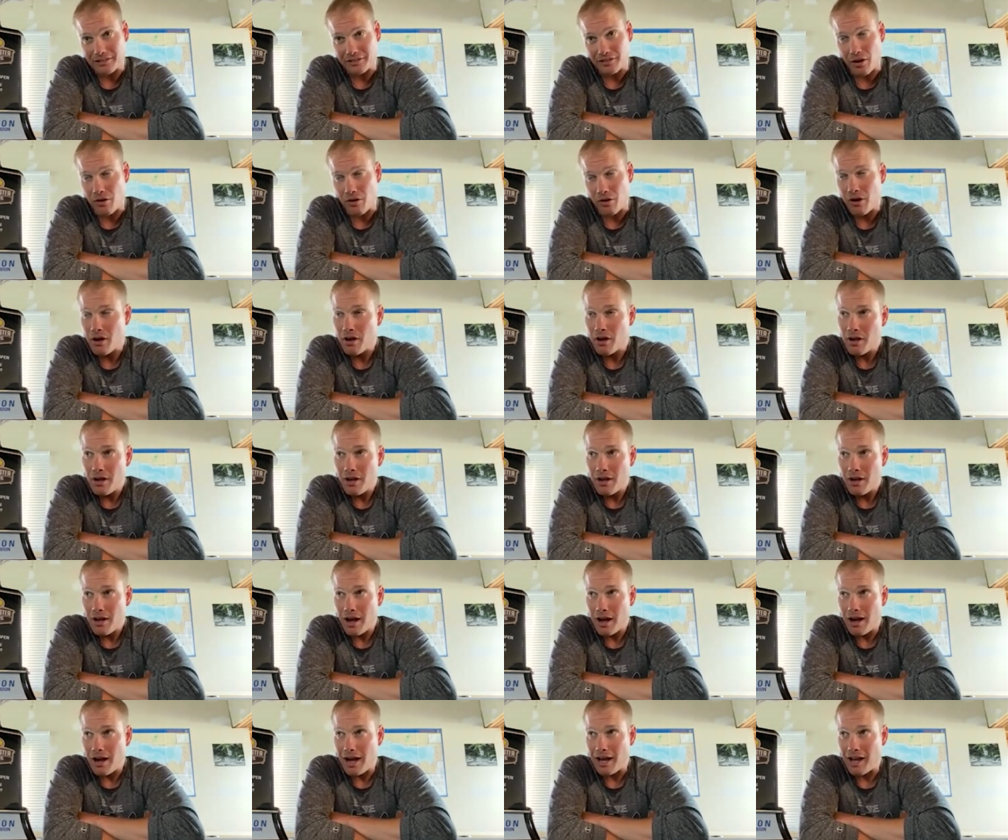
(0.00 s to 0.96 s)
So
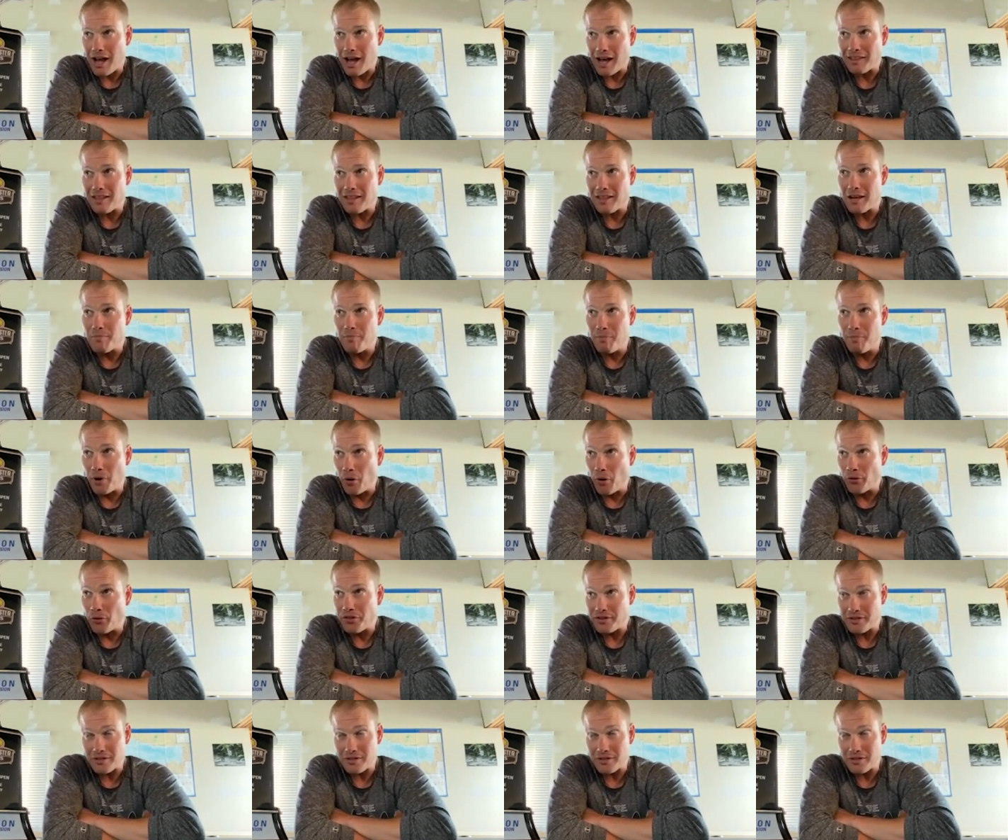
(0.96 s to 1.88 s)
I, I think both